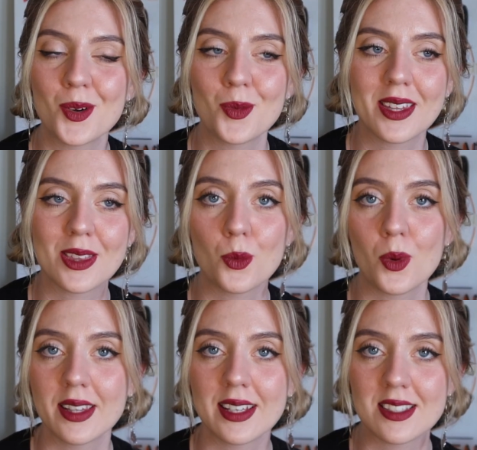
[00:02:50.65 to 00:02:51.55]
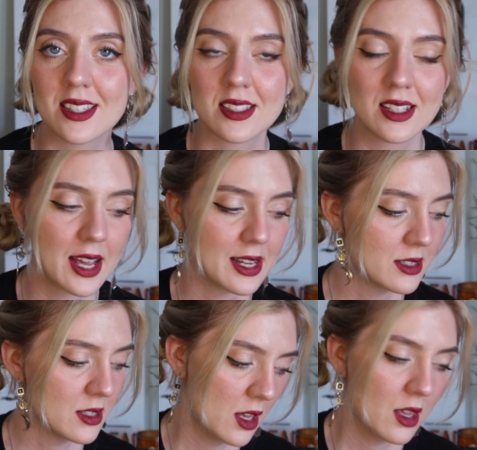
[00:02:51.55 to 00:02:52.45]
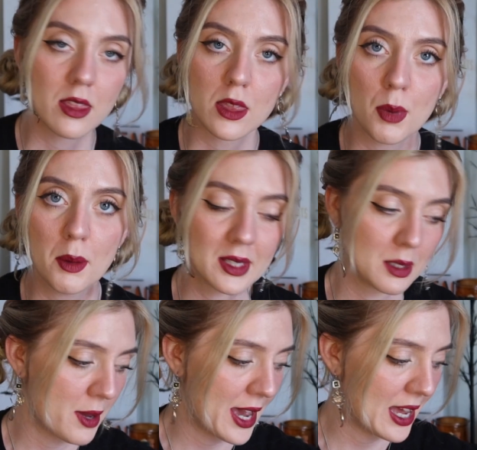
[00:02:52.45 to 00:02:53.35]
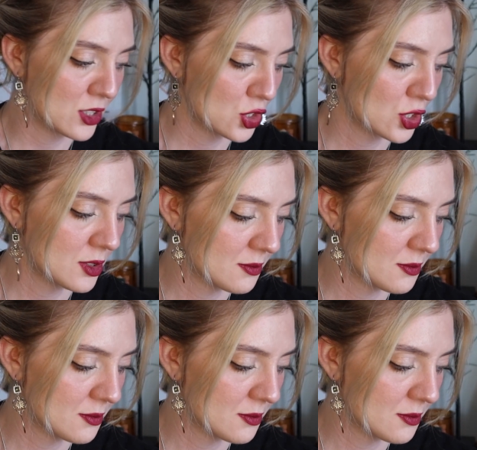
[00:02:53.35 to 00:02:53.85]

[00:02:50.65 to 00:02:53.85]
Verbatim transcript: with the one that is listed as the pumpkin patch.